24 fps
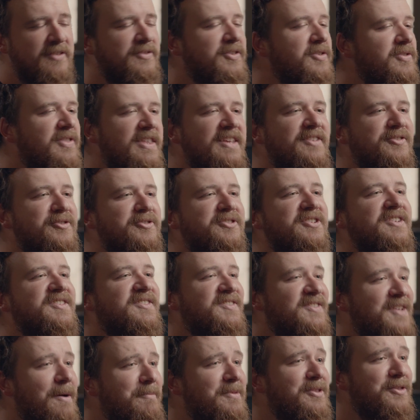So these are
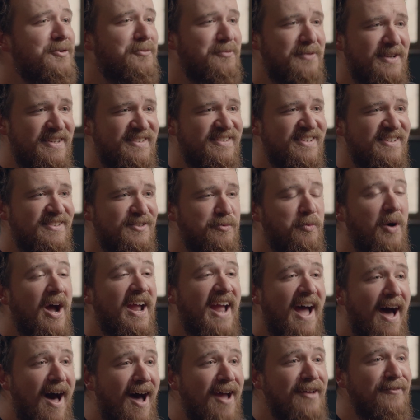just some of the reasons why